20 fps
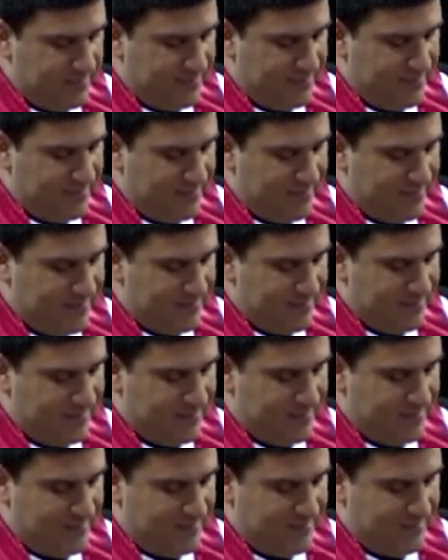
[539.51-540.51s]

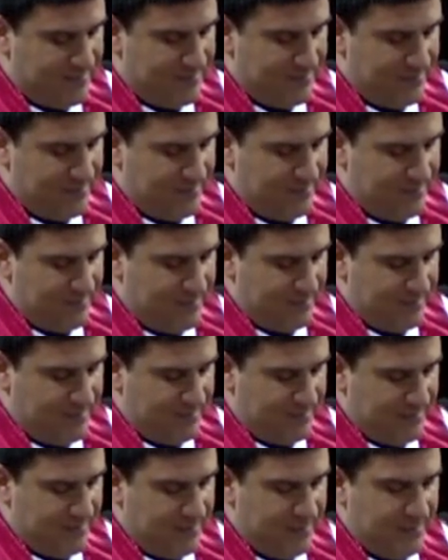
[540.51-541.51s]

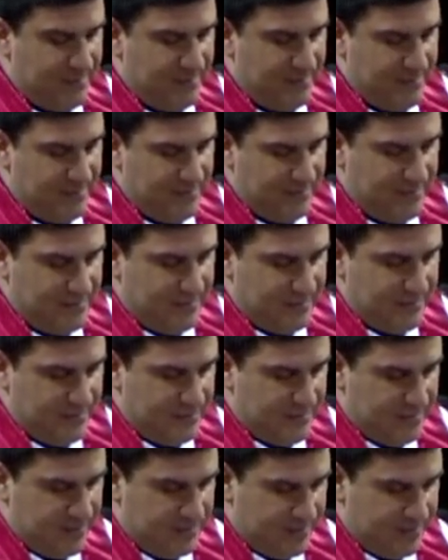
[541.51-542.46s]
(not speaking)